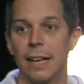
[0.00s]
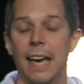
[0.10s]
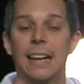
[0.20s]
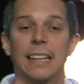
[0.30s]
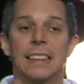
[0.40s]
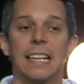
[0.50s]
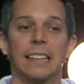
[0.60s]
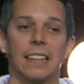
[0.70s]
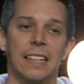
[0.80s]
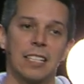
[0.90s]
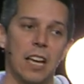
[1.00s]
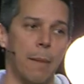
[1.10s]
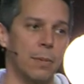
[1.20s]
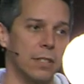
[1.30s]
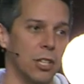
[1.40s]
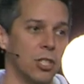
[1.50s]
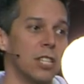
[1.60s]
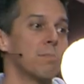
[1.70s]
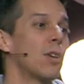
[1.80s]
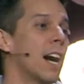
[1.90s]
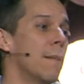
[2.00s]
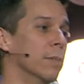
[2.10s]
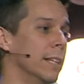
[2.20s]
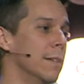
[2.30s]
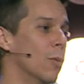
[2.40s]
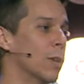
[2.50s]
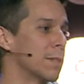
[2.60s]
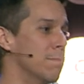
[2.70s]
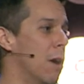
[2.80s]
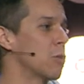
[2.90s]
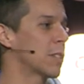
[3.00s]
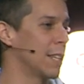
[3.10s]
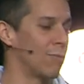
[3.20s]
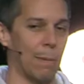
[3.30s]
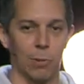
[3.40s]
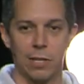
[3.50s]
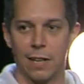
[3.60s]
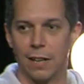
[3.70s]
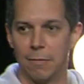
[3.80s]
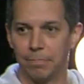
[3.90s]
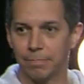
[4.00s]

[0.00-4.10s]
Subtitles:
And I think that this opposition is probably what's mostly represented